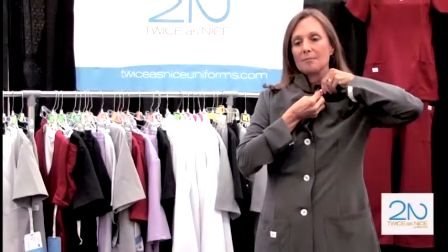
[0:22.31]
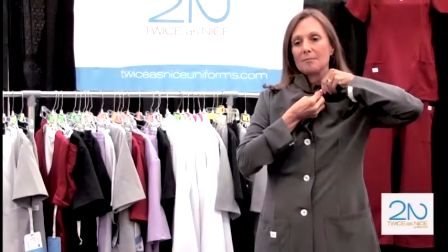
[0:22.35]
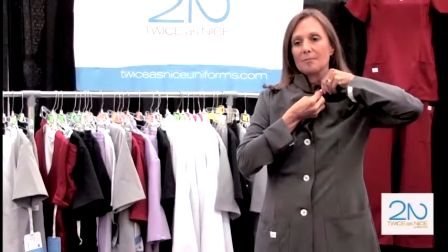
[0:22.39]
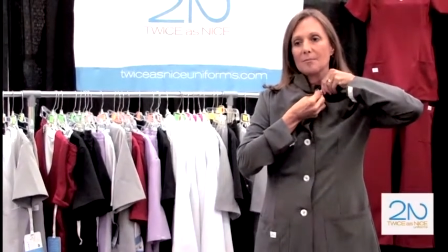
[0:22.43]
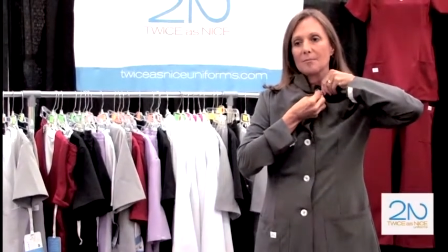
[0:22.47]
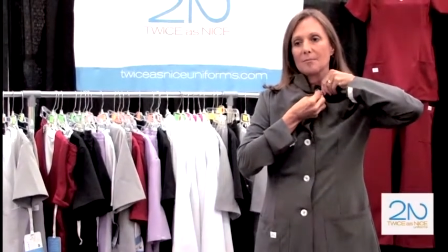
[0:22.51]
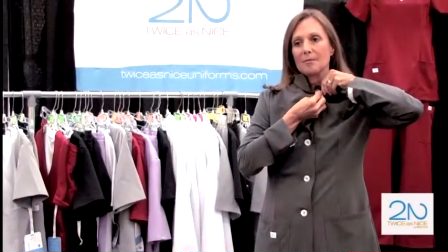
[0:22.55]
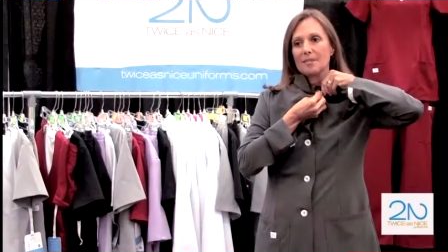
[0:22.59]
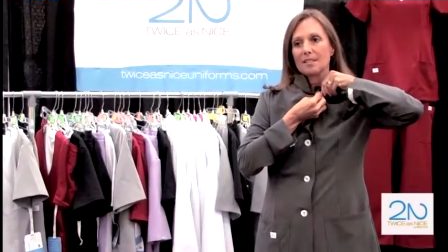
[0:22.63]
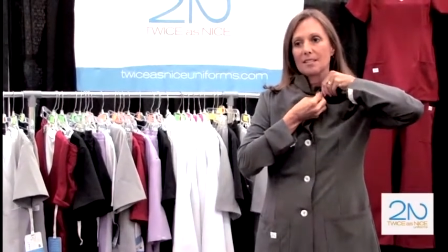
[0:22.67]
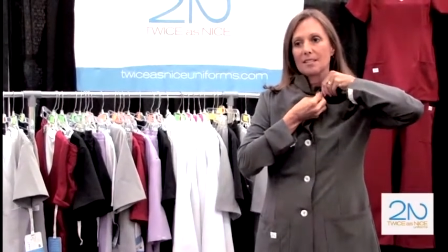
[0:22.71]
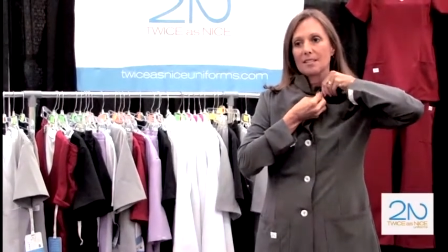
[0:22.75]

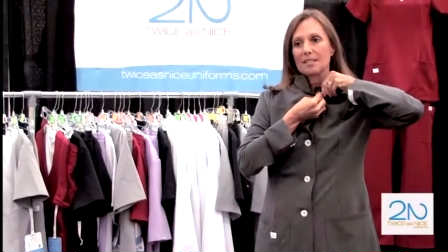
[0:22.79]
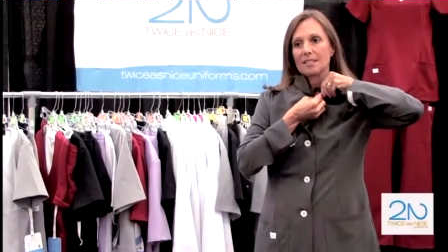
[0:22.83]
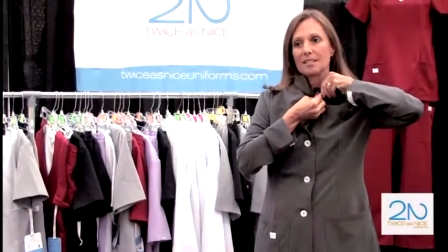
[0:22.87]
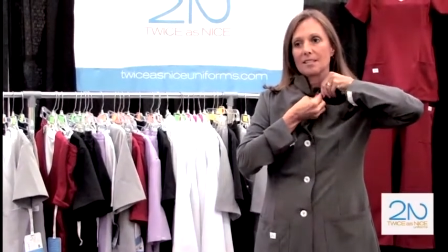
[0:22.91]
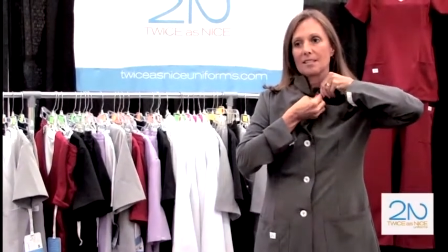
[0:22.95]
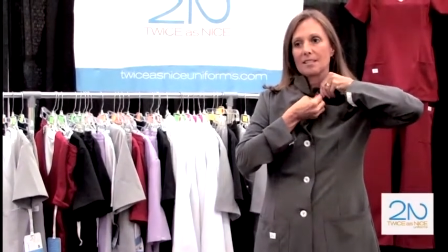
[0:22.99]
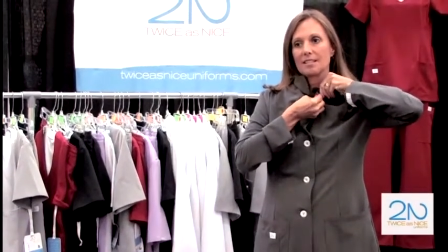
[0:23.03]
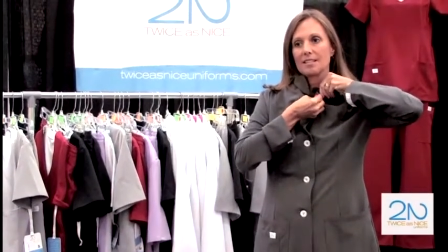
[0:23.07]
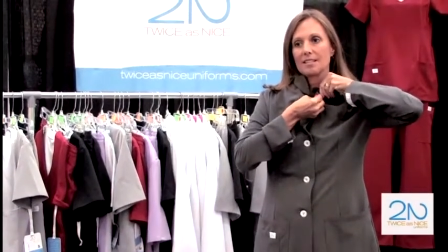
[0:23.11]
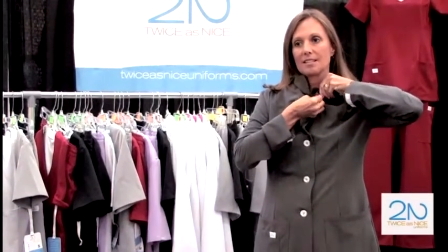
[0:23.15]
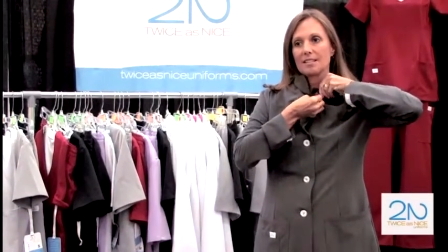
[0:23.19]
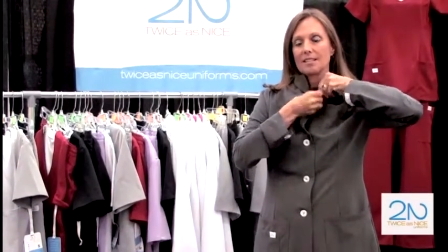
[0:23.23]

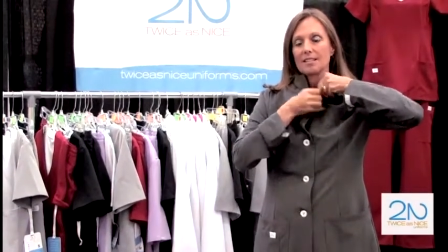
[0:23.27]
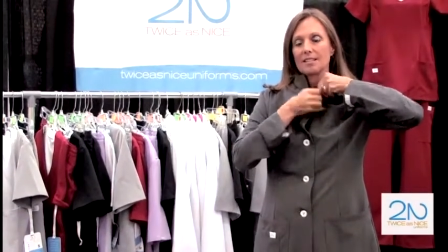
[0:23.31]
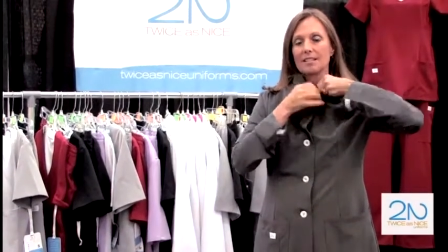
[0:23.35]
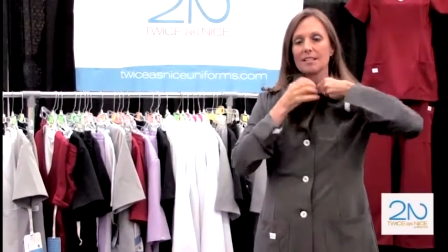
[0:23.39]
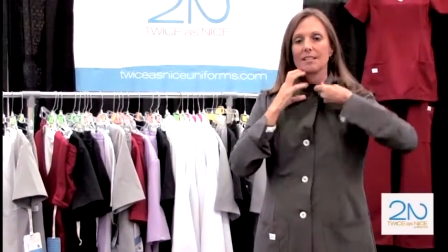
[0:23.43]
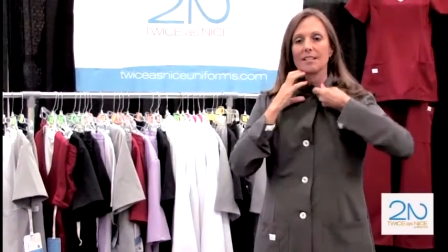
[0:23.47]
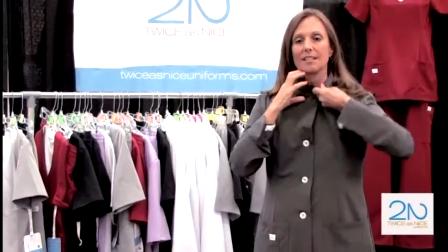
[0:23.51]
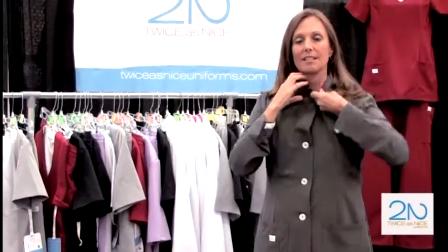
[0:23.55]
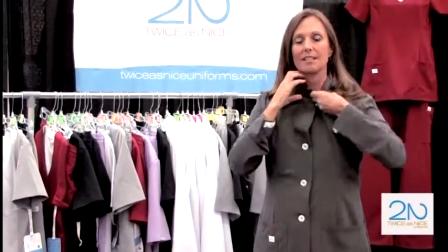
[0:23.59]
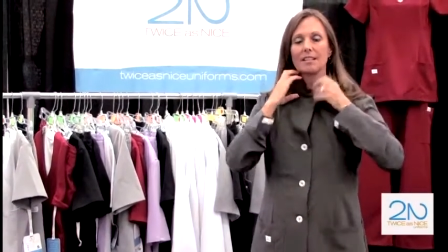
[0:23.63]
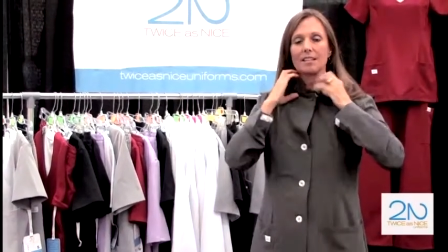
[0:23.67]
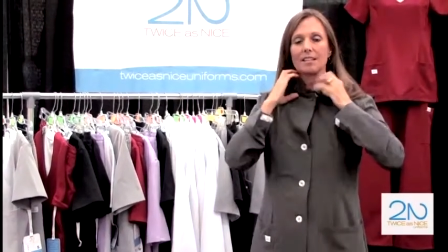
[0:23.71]

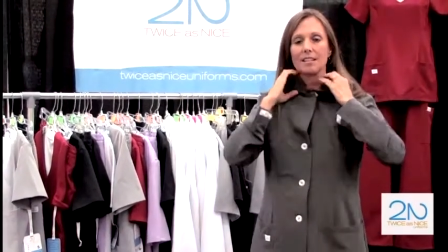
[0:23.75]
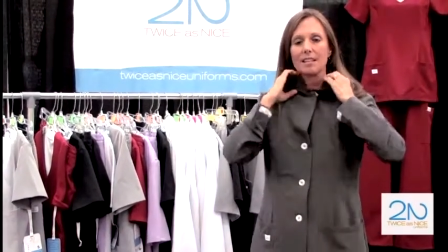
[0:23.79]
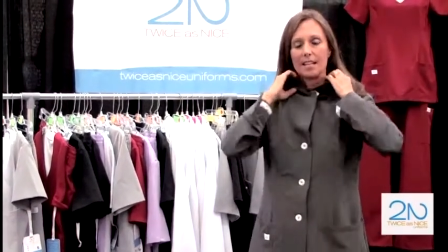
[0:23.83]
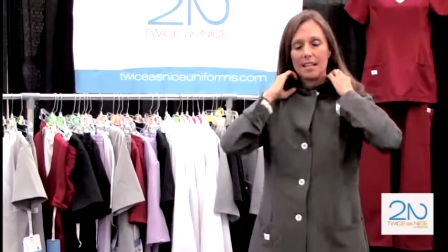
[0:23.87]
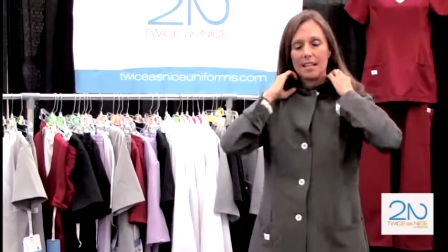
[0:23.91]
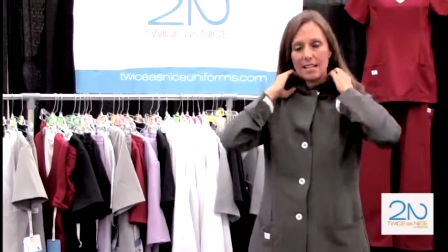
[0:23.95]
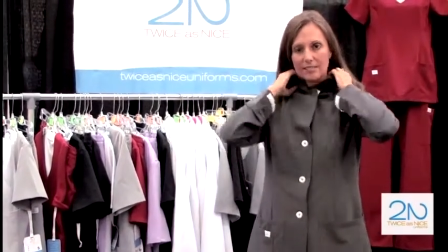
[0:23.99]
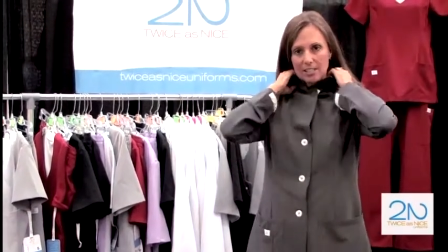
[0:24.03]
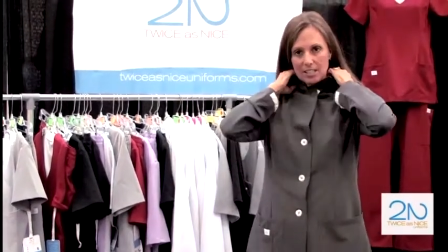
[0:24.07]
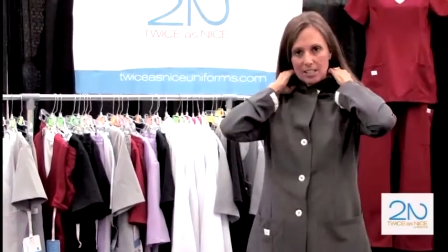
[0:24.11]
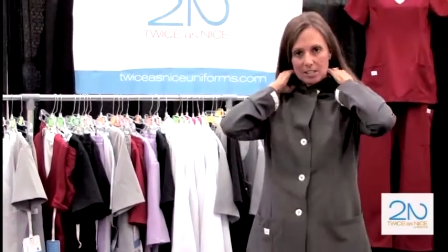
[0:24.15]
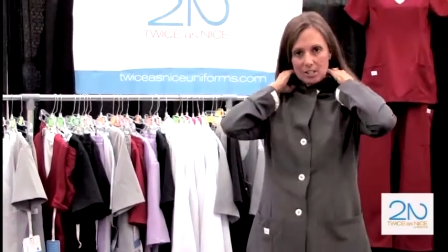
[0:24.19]

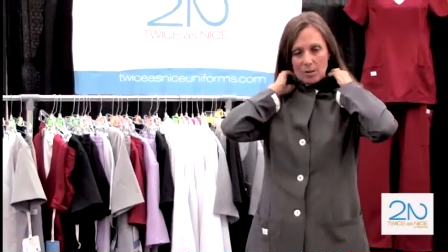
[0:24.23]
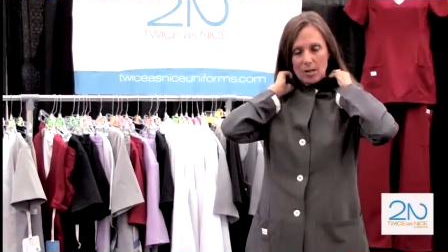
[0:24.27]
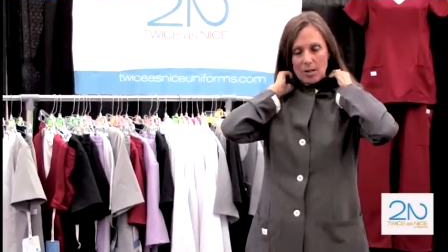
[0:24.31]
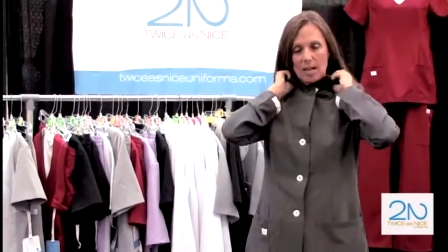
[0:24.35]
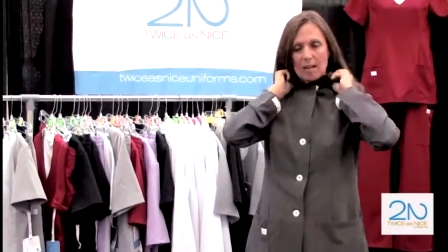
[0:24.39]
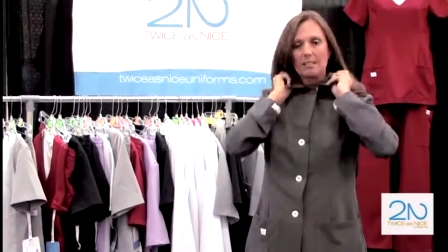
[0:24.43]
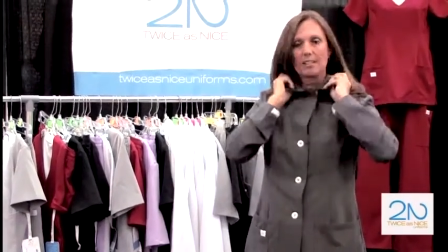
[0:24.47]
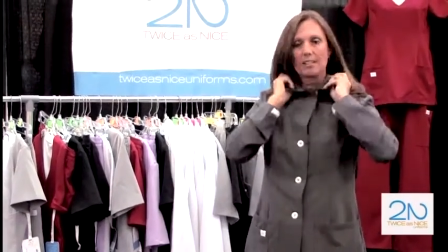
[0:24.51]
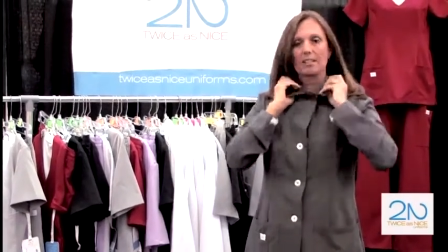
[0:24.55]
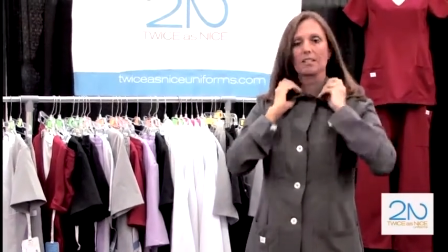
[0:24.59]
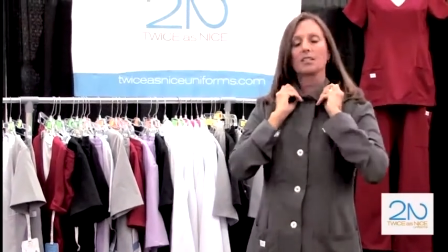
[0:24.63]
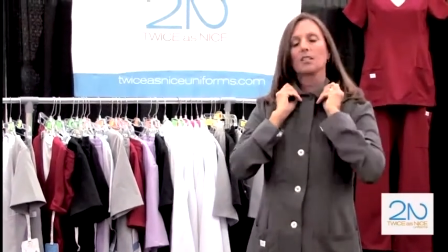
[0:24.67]
and then you
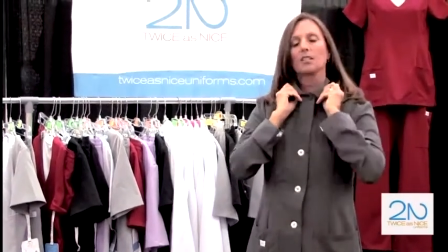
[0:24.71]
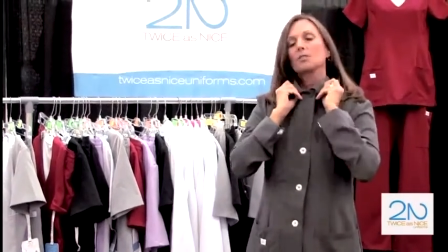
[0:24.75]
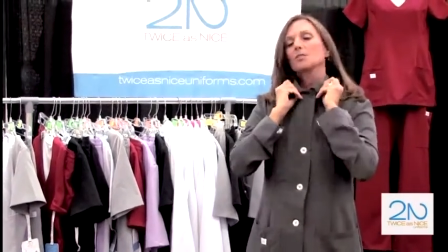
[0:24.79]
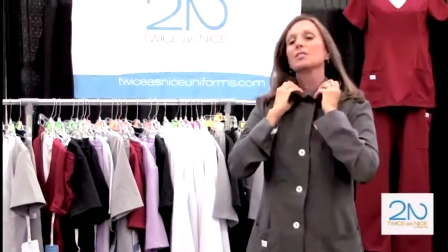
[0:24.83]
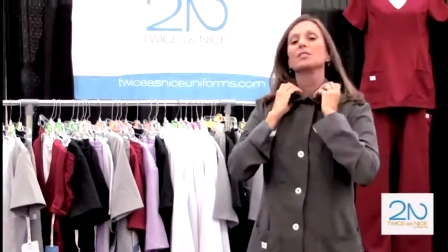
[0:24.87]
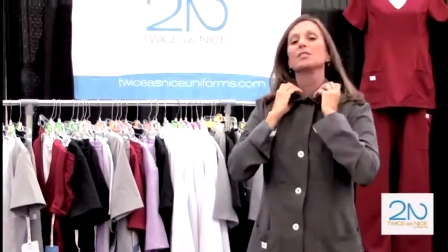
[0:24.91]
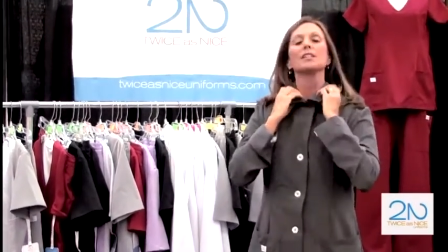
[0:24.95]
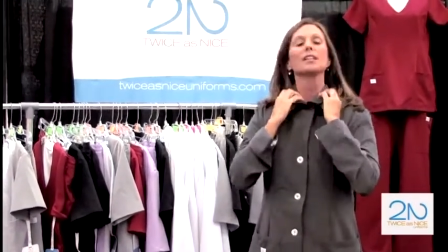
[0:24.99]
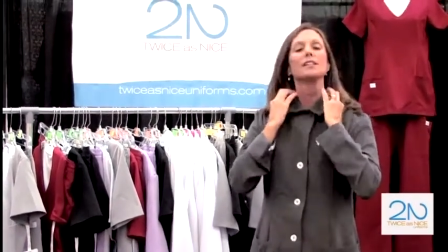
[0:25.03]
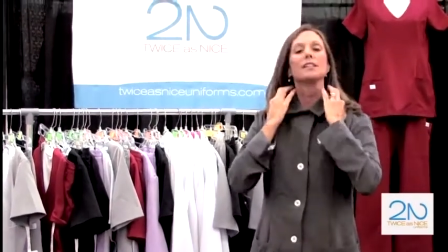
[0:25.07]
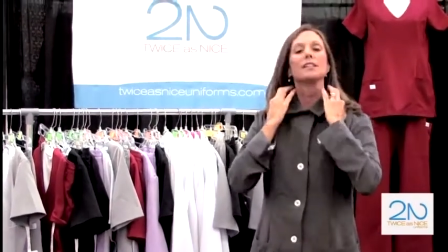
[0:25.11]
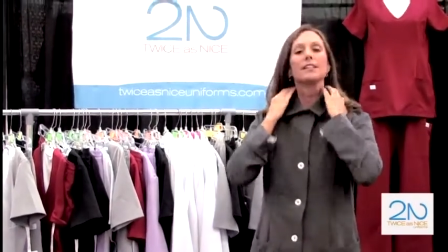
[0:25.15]
have it
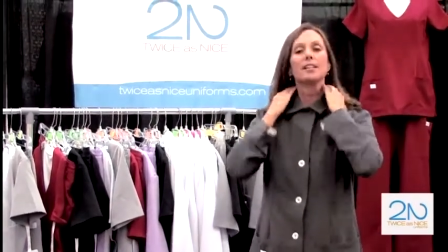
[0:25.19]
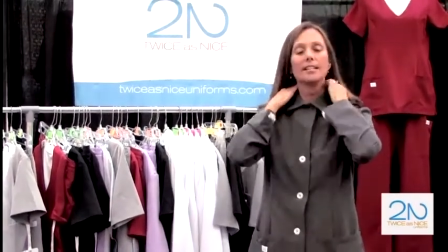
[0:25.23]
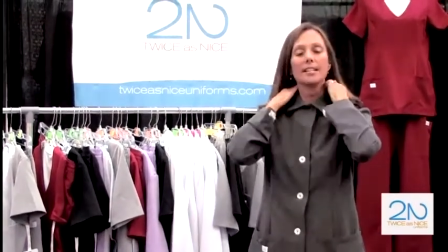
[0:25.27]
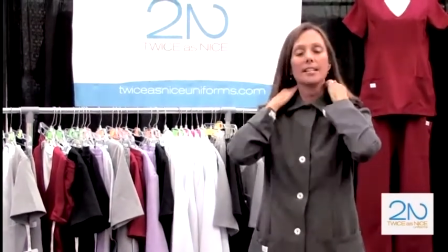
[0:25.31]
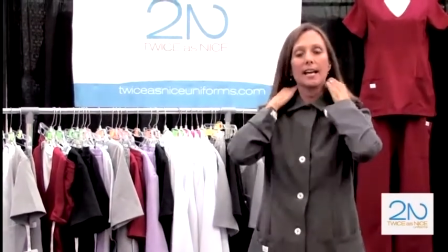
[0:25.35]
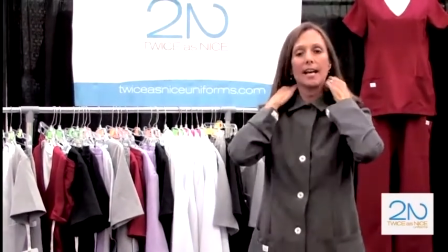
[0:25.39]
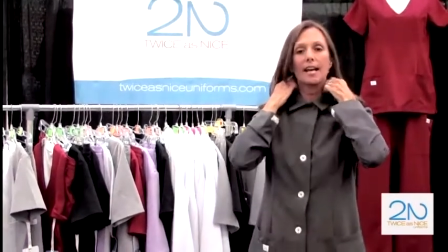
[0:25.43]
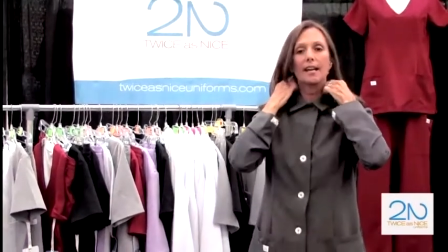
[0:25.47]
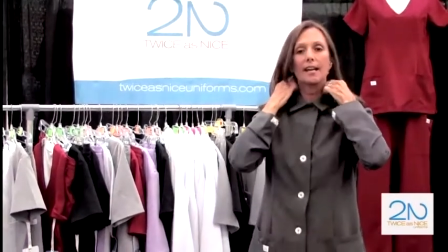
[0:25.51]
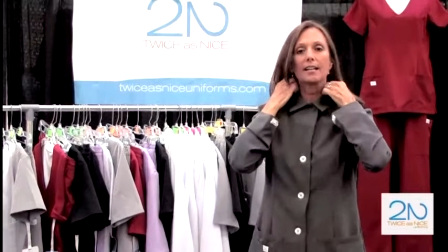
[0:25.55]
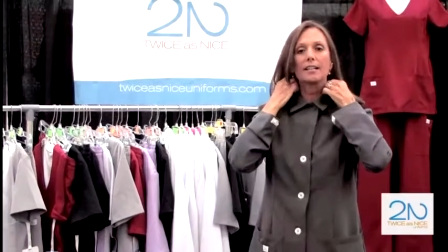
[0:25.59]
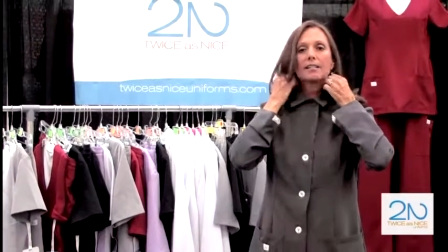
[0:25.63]
closed at the
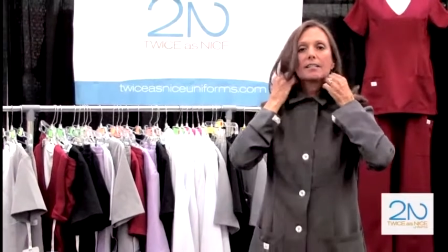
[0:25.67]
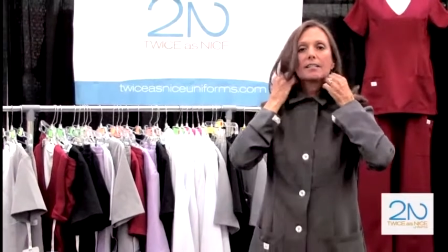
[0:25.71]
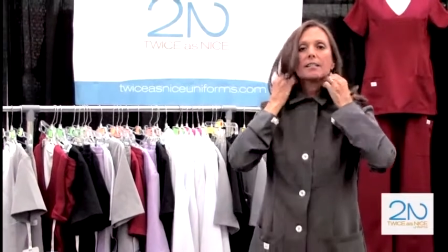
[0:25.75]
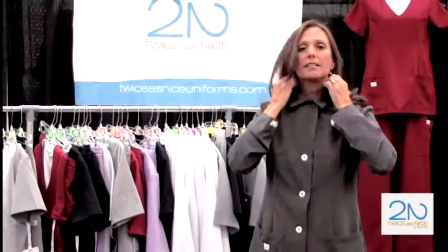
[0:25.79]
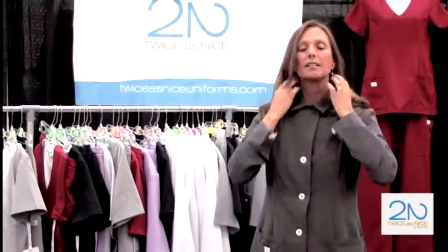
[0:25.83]
neck.